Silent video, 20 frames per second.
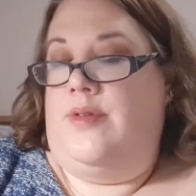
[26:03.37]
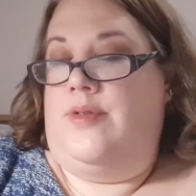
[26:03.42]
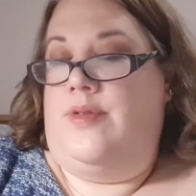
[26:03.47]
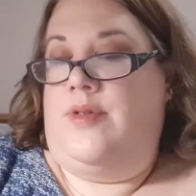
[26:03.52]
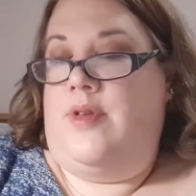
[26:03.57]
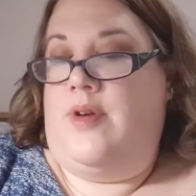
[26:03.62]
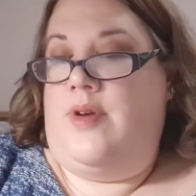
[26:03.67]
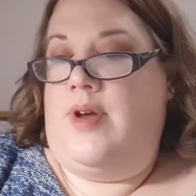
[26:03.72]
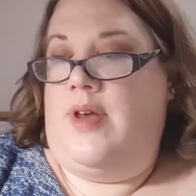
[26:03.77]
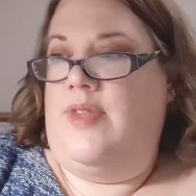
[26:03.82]

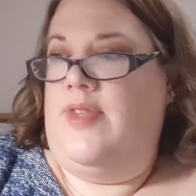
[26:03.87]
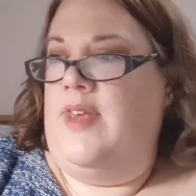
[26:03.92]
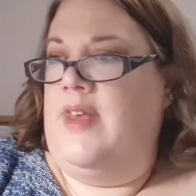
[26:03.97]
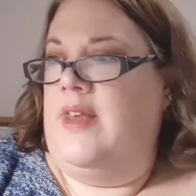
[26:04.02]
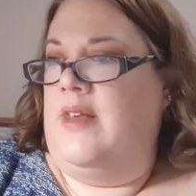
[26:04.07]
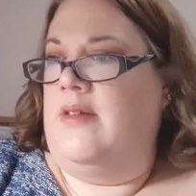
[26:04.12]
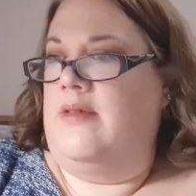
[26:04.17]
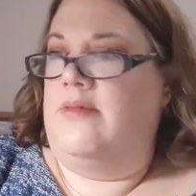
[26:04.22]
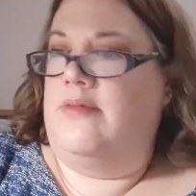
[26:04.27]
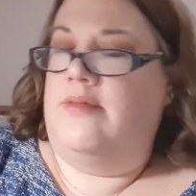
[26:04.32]
So I think
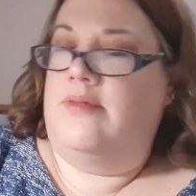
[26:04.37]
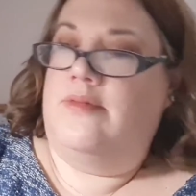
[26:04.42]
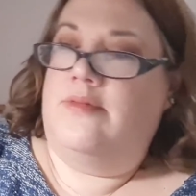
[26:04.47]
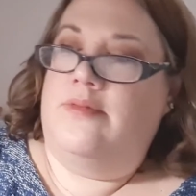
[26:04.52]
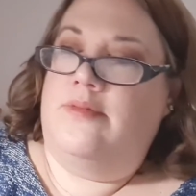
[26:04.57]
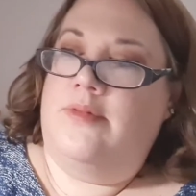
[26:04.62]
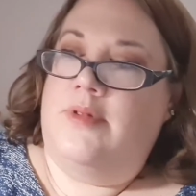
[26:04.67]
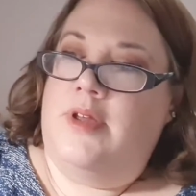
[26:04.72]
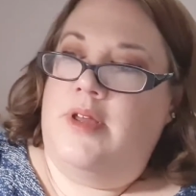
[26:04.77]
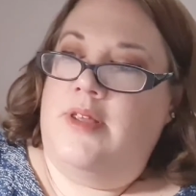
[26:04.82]

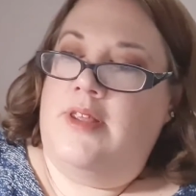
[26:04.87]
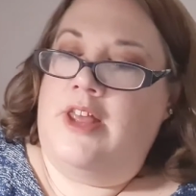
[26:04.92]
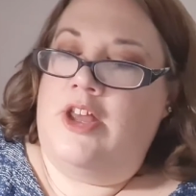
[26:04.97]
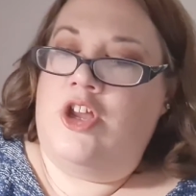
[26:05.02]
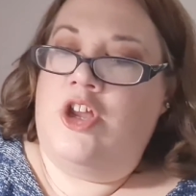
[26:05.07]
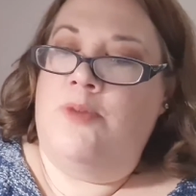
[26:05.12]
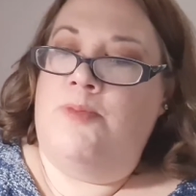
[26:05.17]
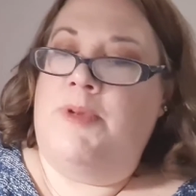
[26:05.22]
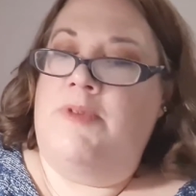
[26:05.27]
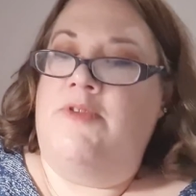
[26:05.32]
that
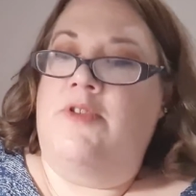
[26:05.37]
could be